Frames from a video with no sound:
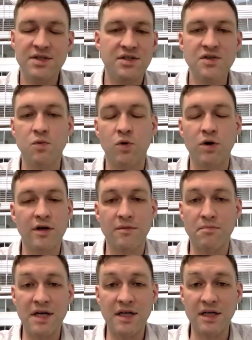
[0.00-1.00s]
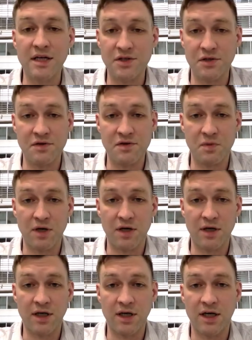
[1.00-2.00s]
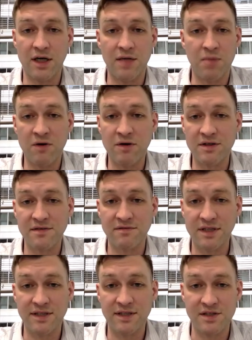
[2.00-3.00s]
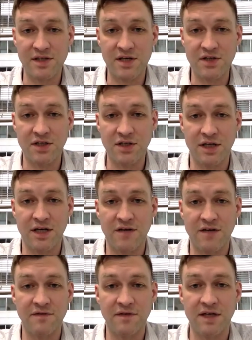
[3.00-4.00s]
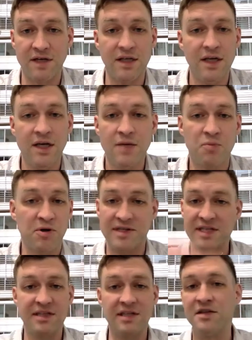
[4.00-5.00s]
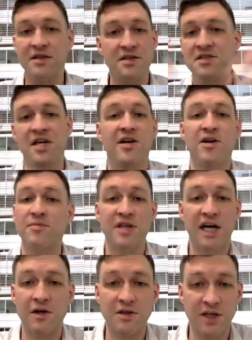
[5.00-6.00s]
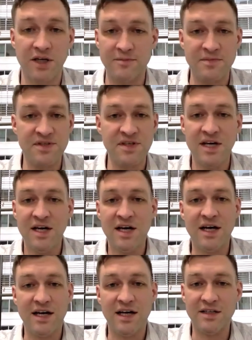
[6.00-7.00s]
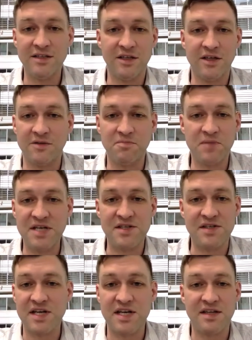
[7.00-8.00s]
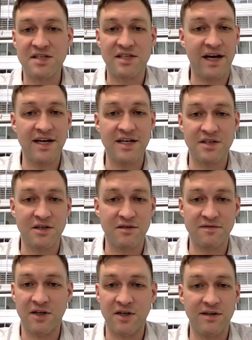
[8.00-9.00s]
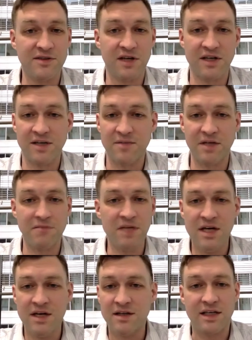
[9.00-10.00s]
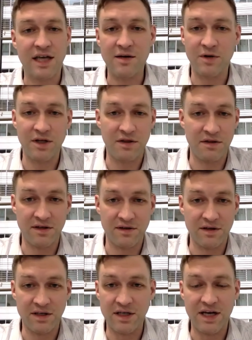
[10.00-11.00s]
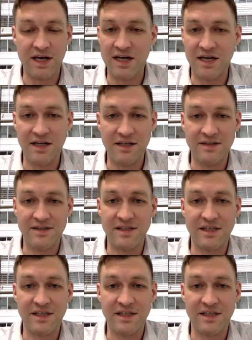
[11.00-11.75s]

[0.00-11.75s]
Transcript: is just one of the many issues where opponents of legalization have predicted these terrible outcomes, and basically saying the sky is going to fall, talking about the gateway theory, and